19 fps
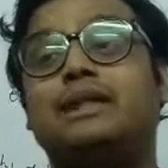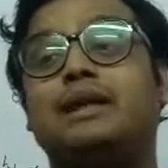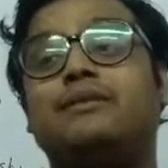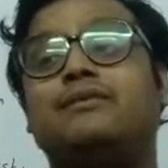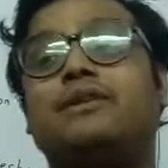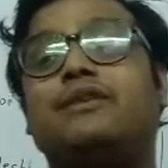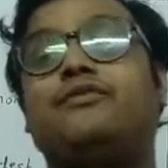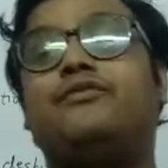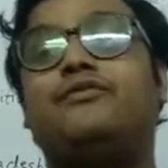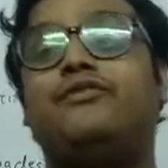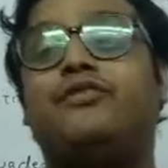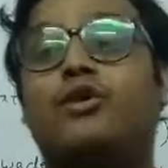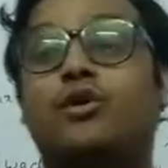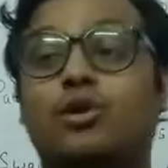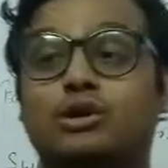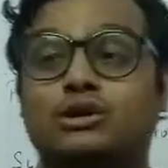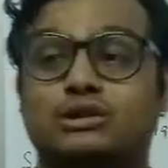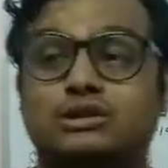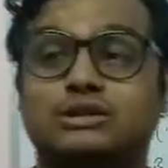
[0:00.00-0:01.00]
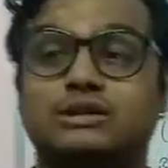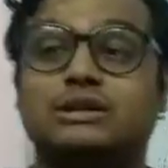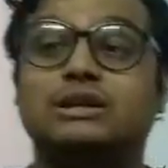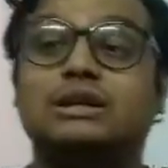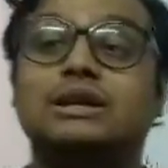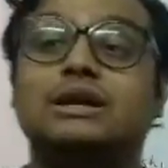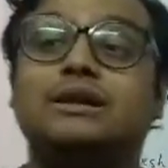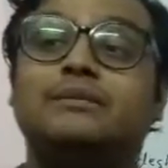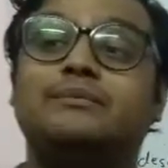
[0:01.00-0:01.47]
They were forced
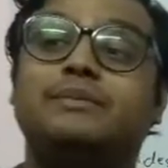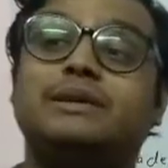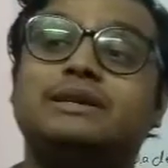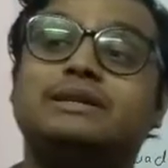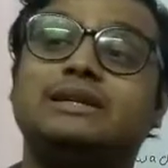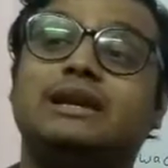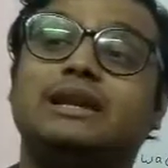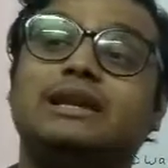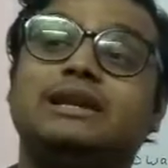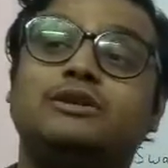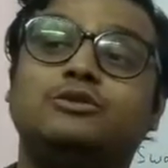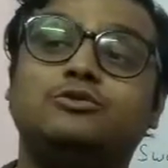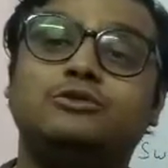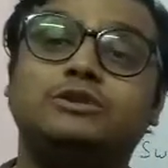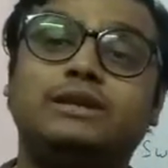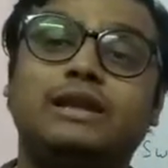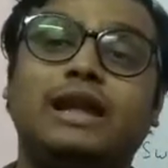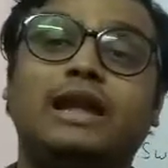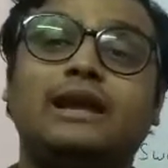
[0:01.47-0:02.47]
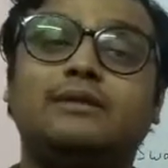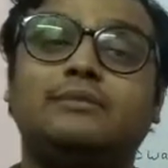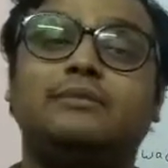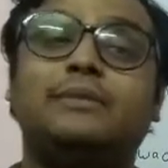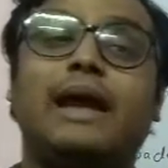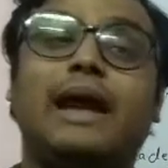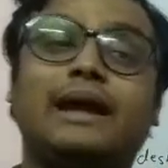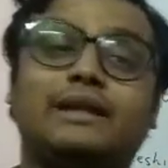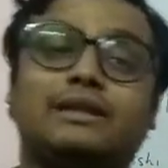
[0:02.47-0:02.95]
basically to take
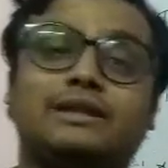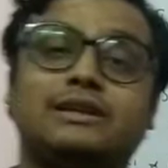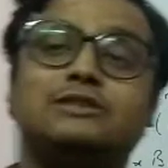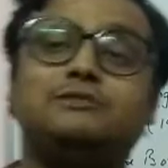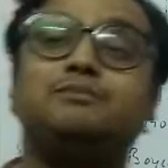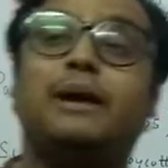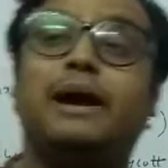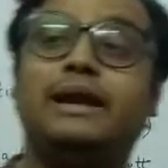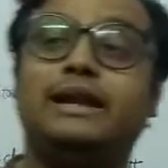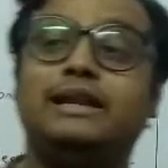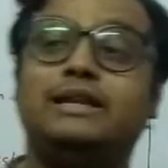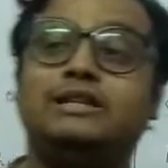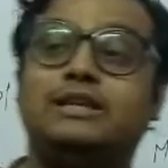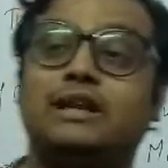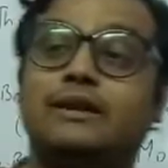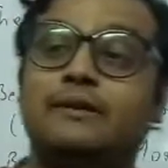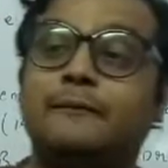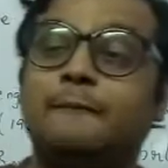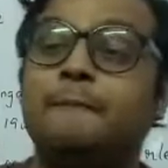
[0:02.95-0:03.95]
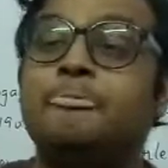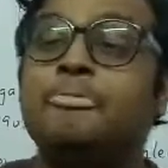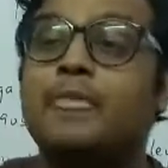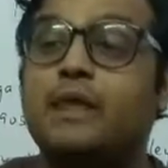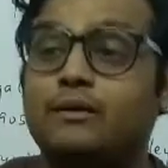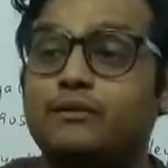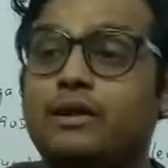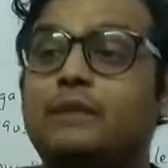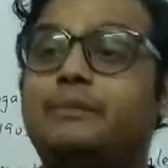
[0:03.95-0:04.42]
back this partition.
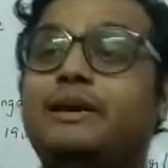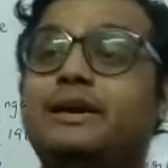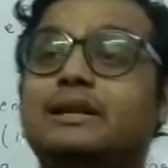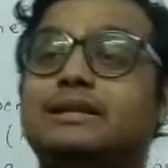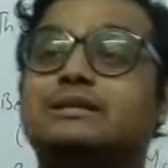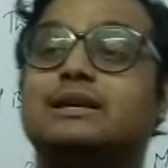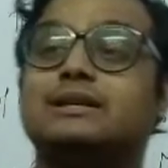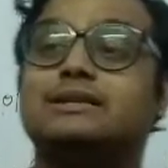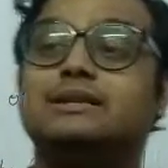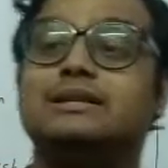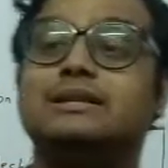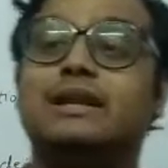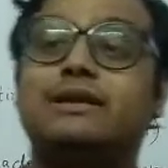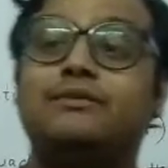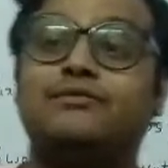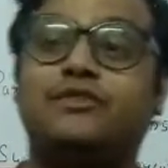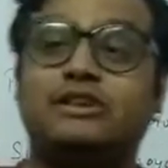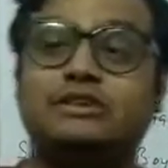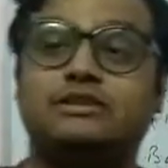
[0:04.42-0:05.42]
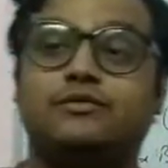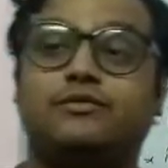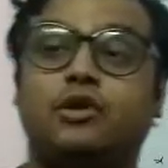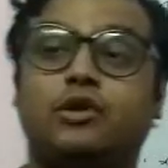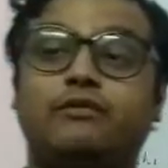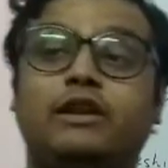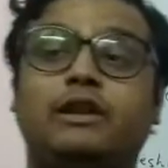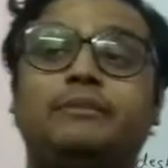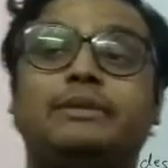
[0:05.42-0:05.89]
We'll be discussing that. First of
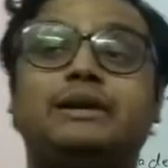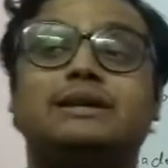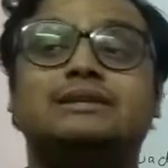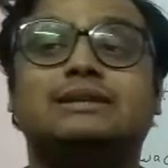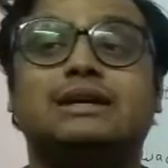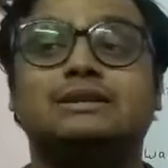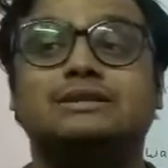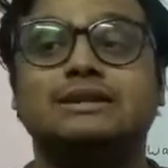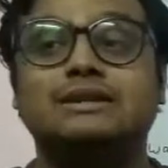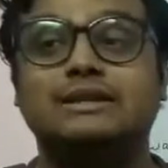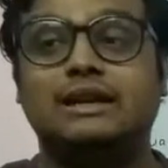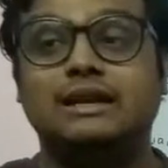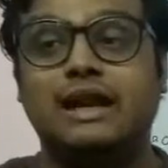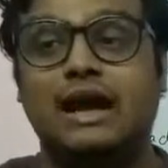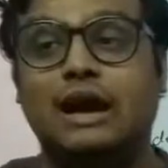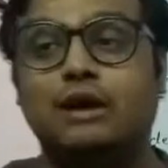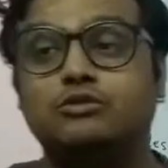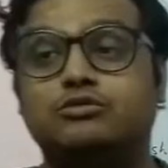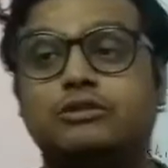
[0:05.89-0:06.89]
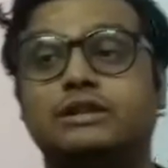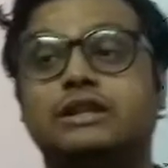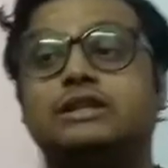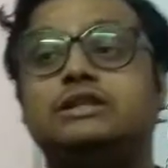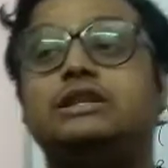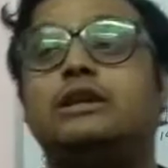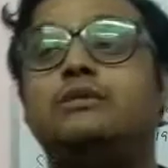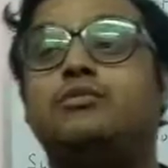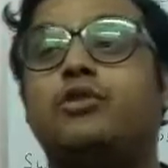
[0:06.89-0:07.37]
all, we'll be discussing that how
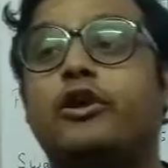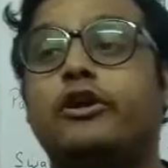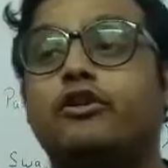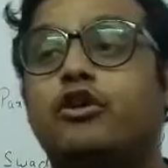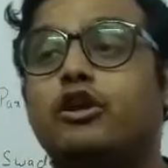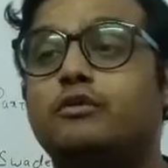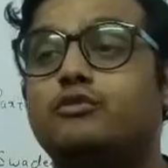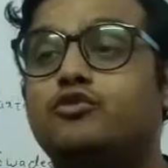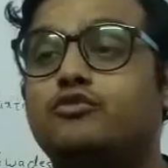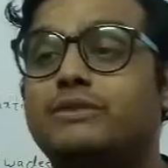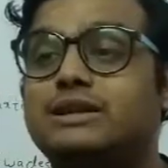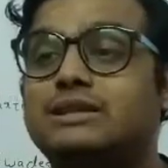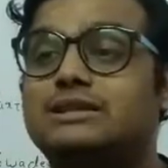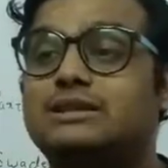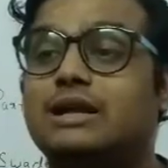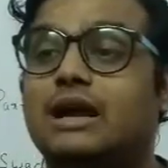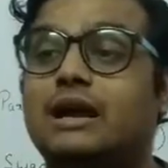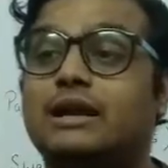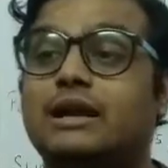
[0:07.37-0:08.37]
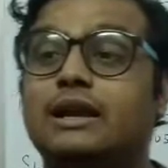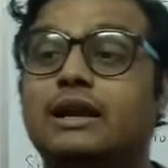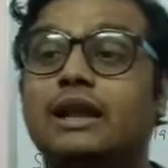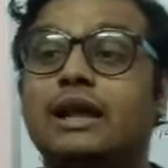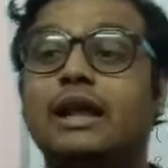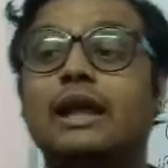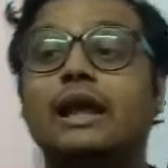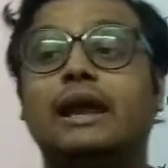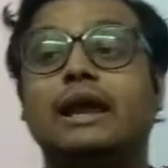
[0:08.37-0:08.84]
Swadeshi and boycott movement started.
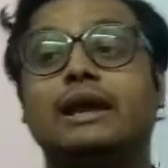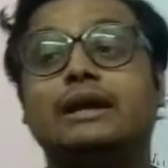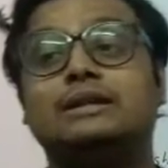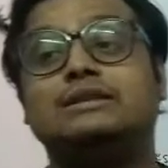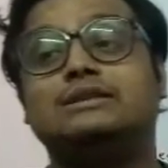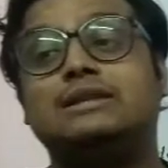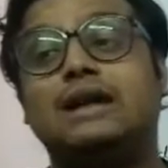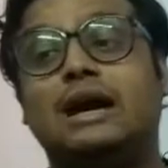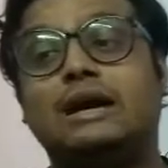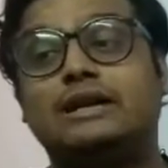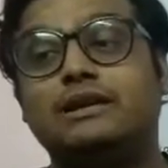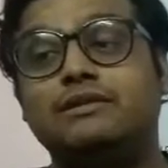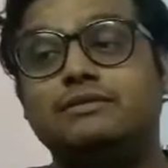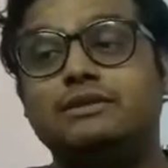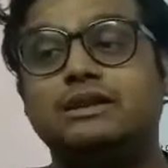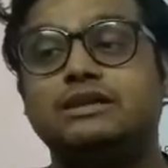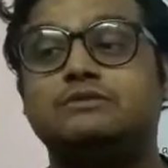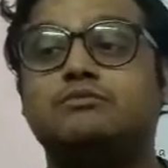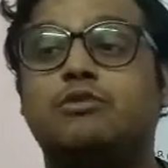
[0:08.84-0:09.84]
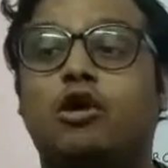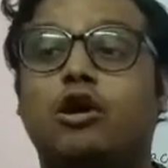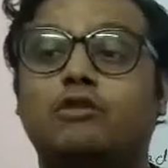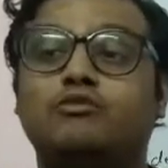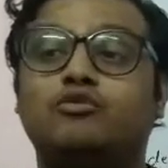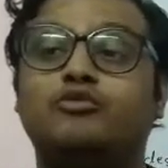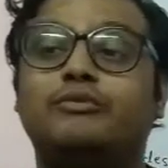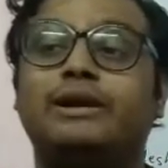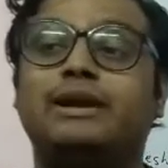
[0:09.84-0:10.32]
It started with a small
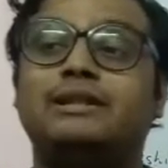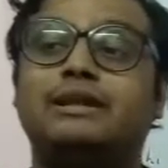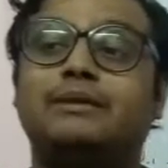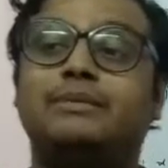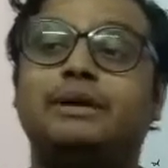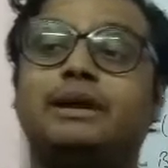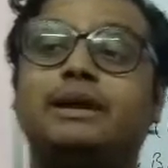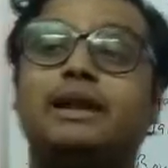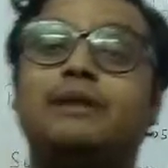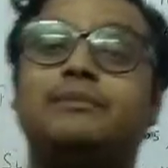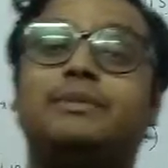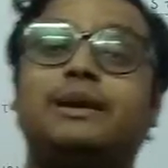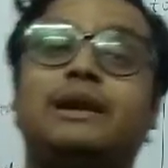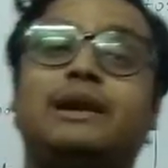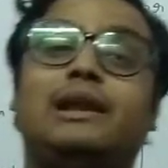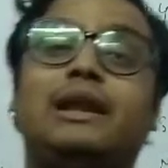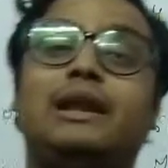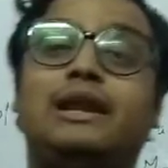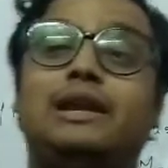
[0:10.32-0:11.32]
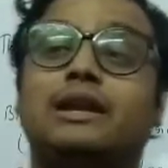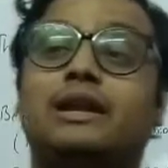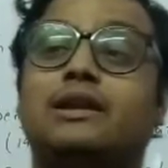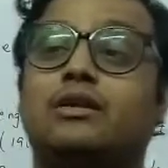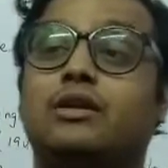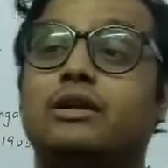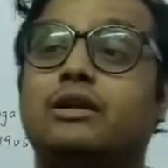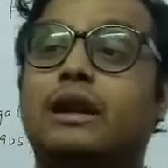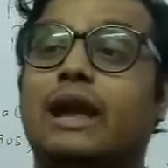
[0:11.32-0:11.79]
movement in the beginning, but
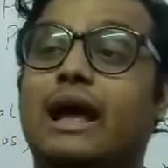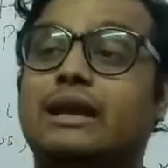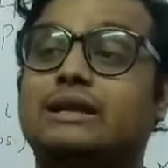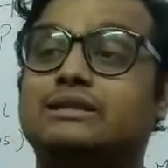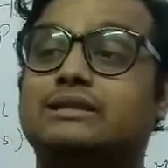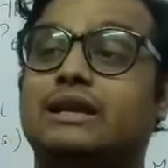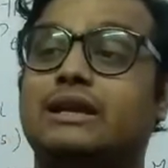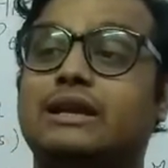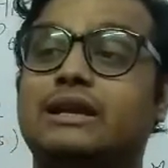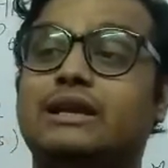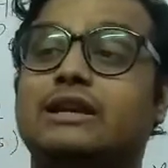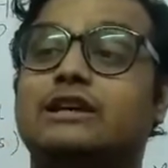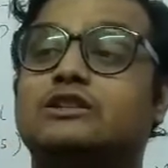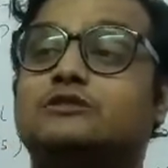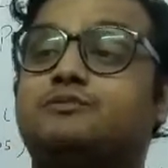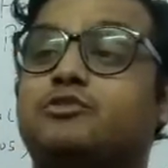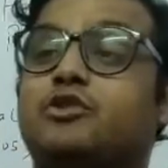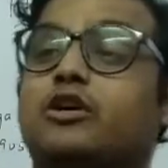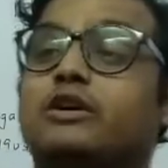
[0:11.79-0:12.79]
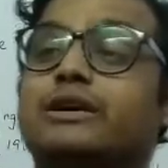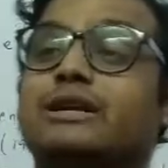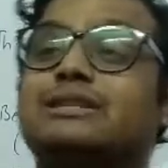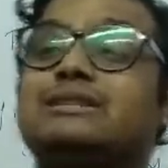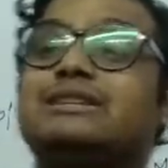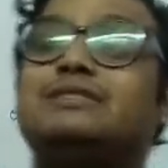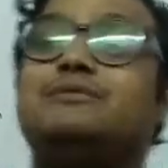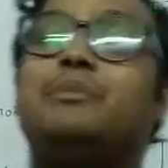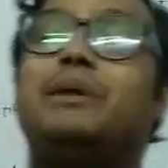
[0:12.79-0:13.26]
later on, as the years
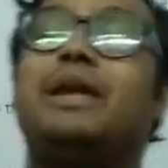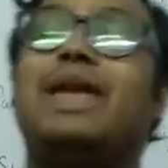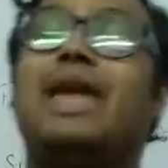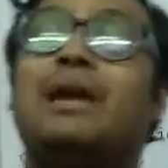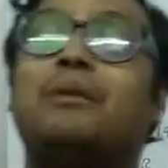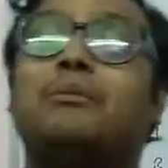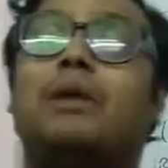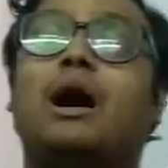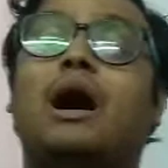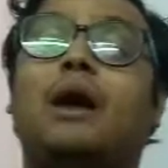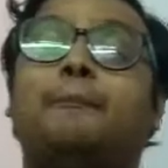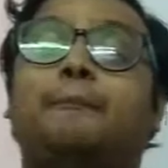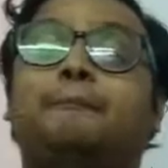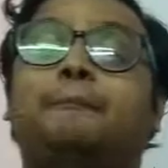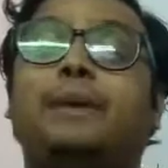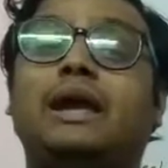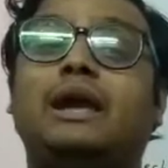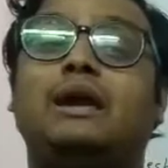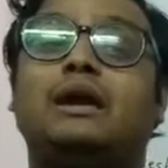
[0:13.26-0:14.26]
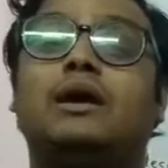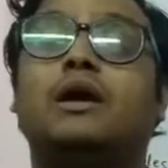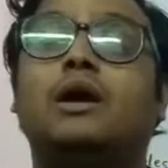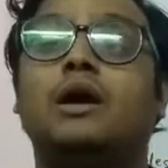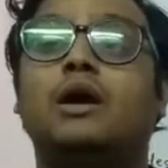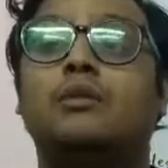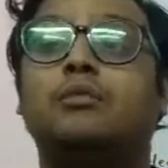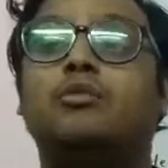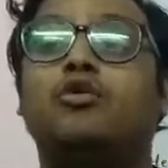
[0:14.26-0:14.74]
progressed, it became a big
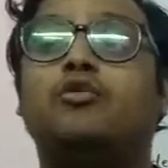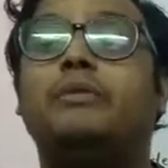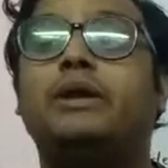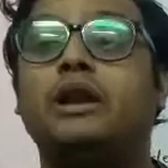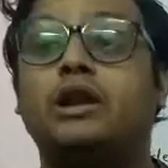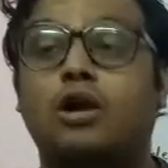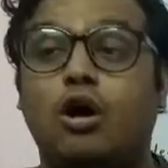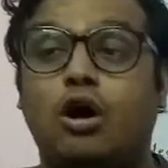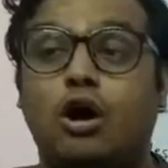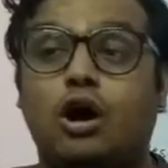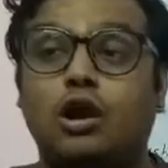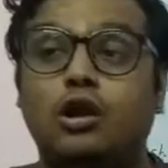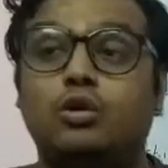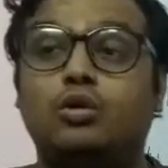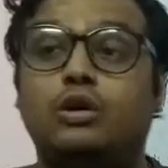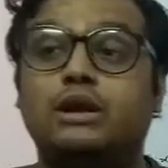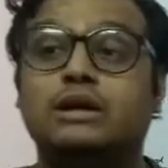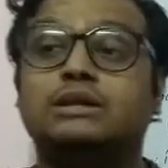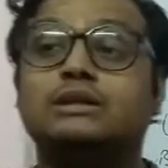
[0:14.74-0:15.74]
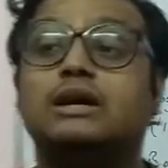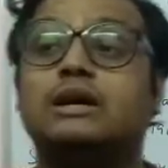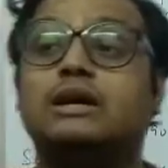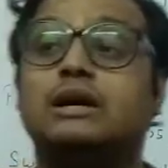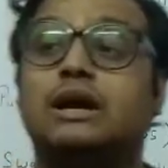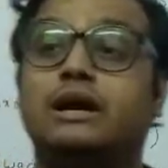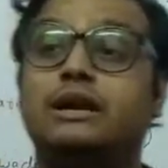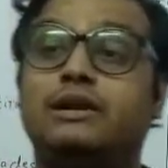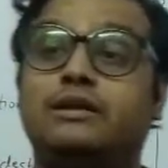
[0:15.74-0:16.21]
movement all over the
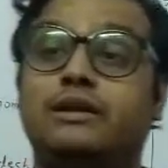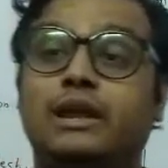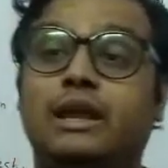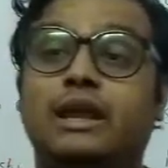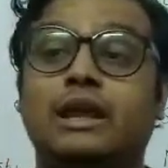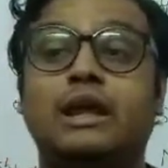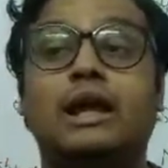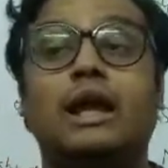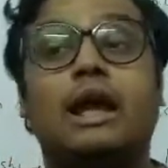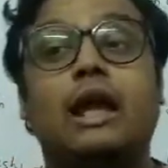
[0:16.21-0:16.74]
country.